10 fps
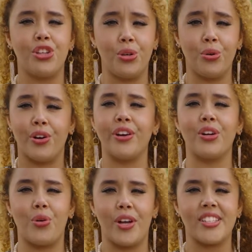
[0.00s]
You're
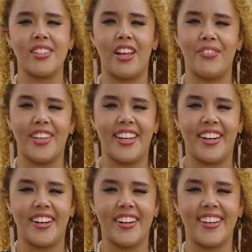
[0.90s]
going to love it
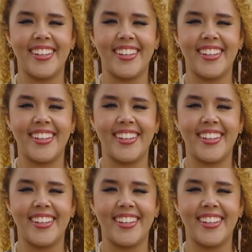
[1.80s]
here.